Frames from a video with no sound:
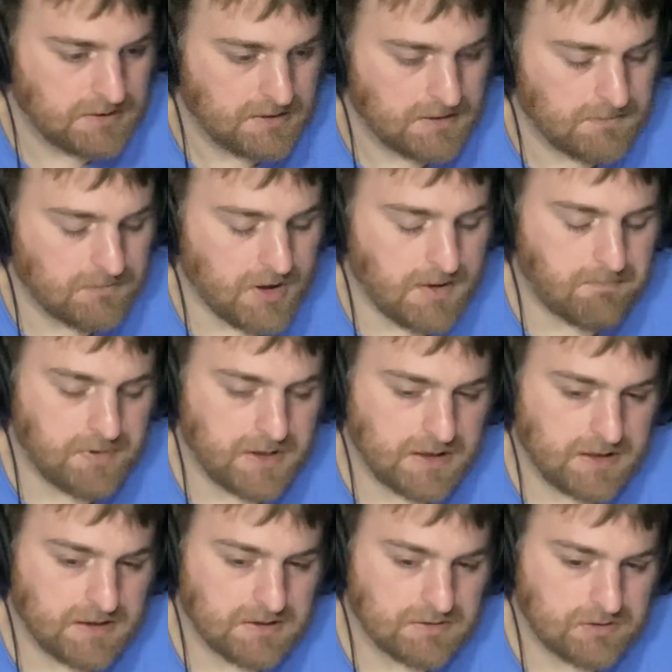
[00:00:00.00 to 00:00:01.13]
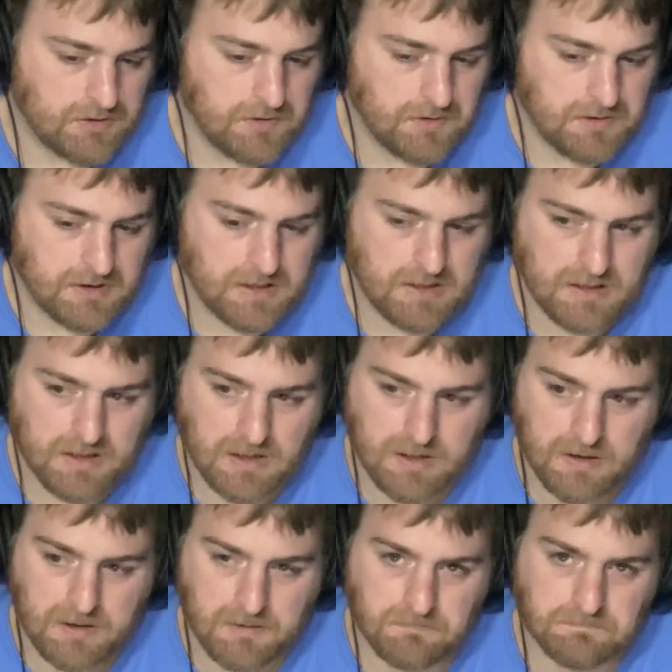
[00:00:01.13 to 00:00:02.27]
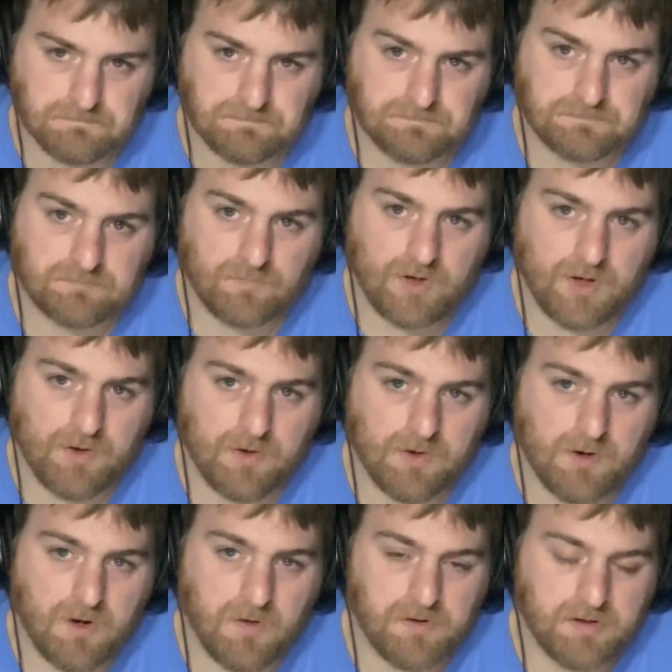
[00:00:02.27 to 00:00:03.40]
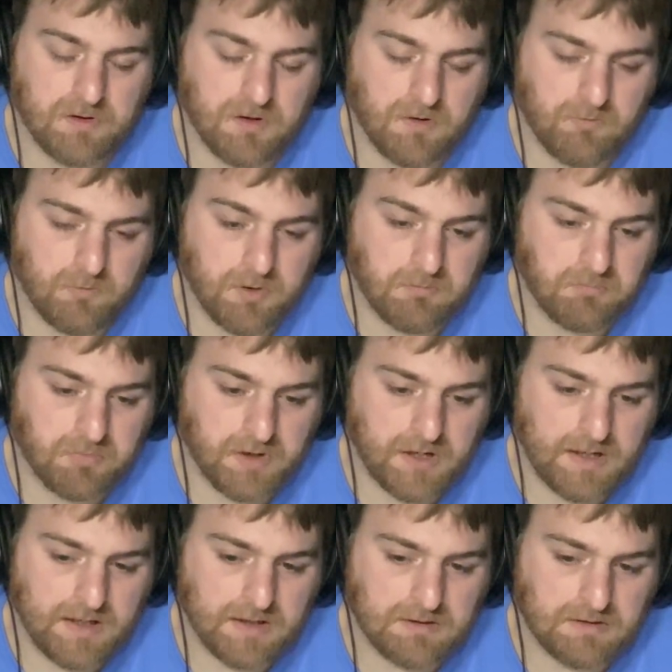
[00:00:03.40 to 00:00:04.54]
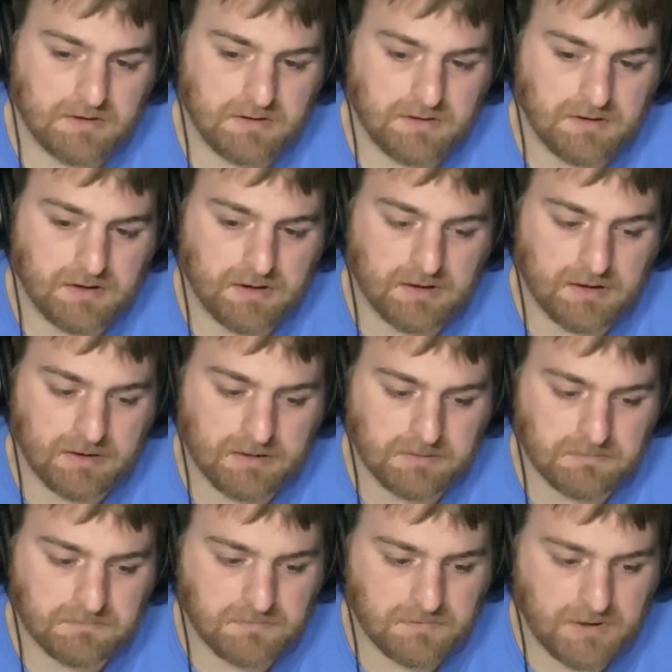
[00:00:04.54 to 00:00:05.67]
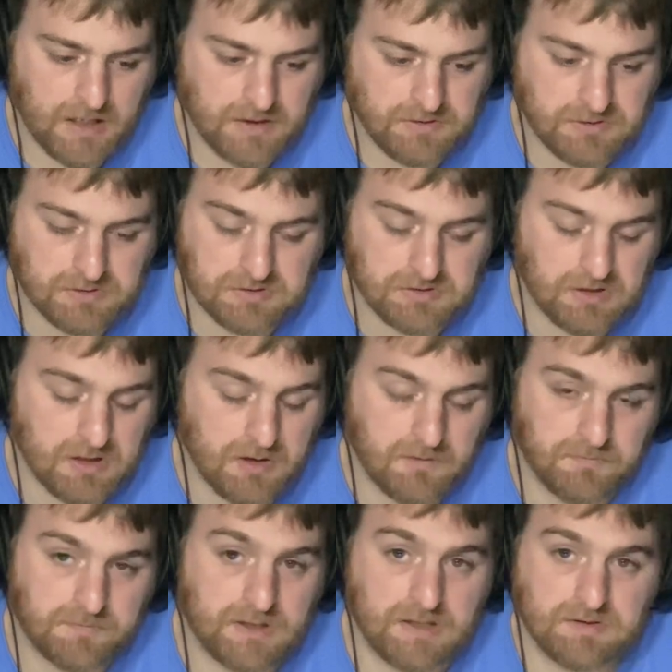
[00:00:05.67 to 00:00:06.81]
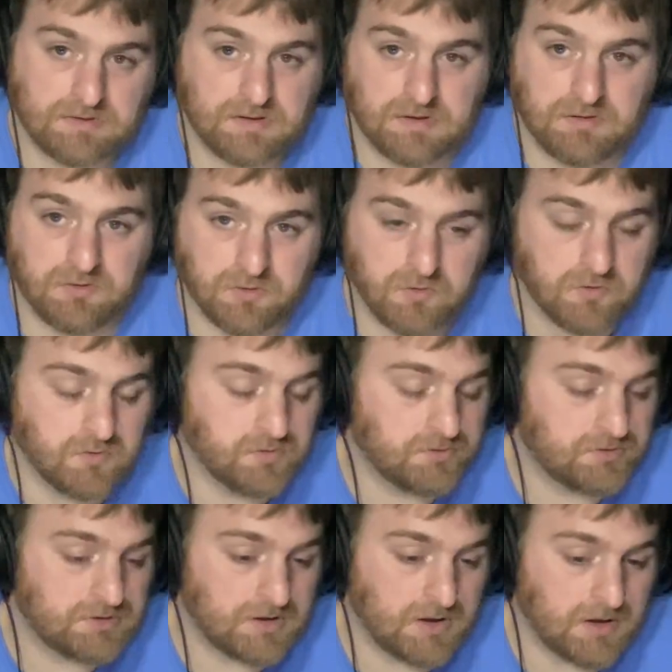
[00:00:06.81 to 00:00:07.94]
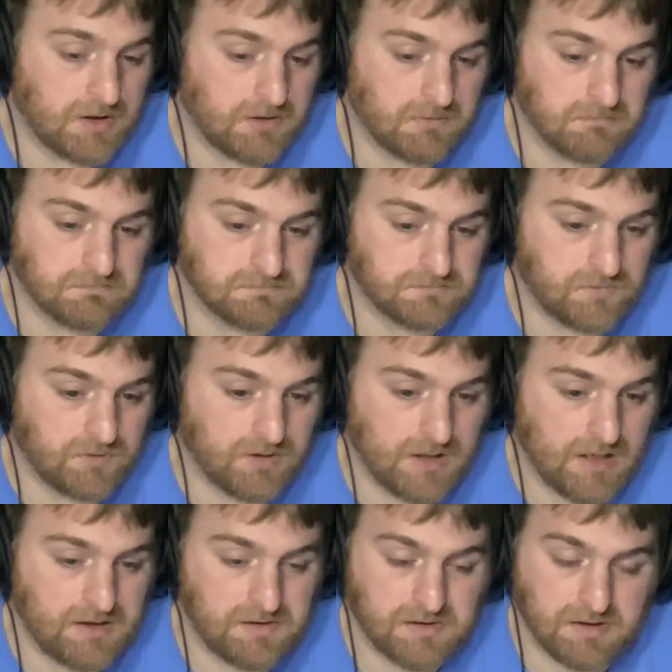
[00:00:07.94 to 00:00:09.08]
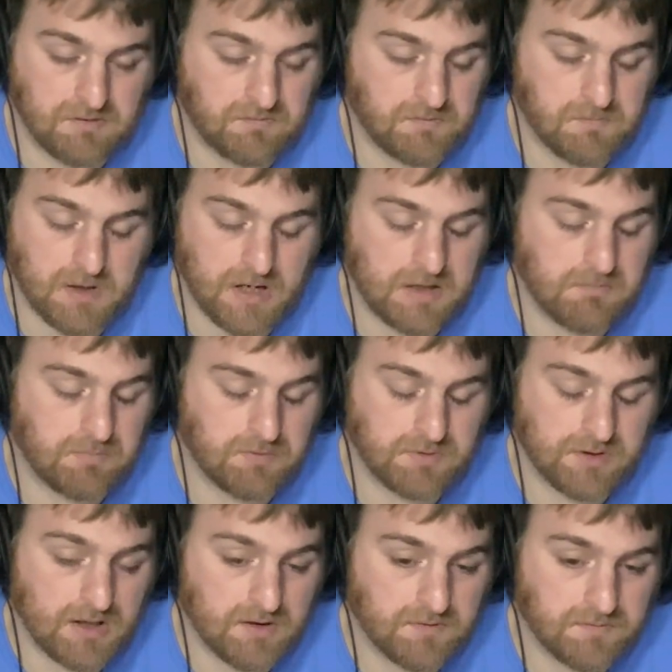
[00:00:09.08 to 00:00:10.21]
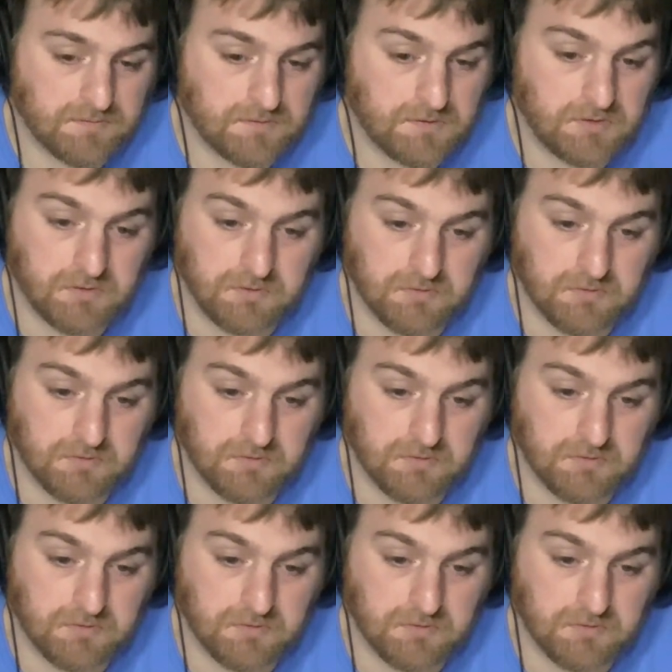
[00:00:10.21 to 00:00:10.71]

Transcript: I'm not big into the going all in on one brand. I just love testing tools, anything from Hyper-Tough to,